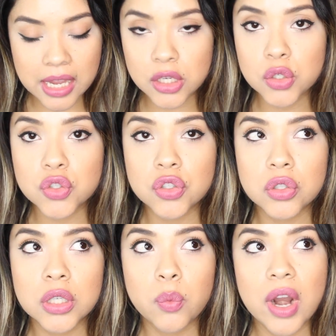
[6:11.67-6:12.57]
I
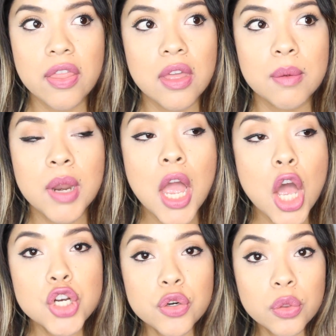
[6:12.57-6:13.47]
usually wear them
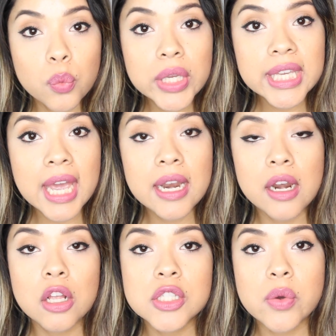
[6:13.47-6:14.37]
during the weekend
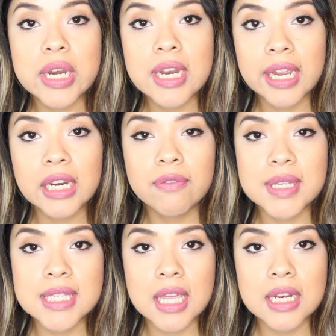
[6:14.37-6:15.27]
and also at night if my
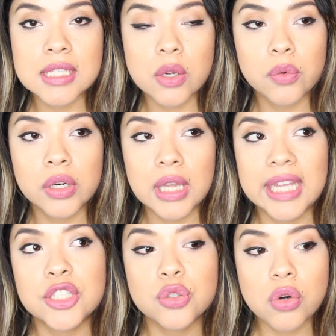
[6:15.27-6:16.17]
skin is uh,
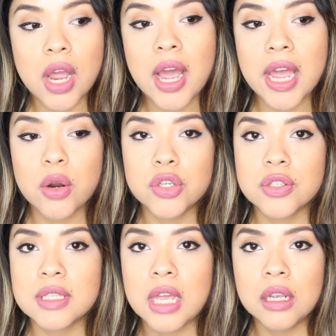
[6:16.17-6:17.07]
like dry or
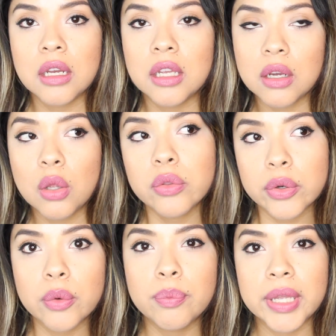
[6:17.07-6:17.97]
just getting like a
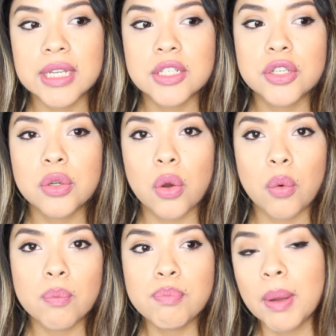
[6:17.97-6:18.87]
little bit, you know,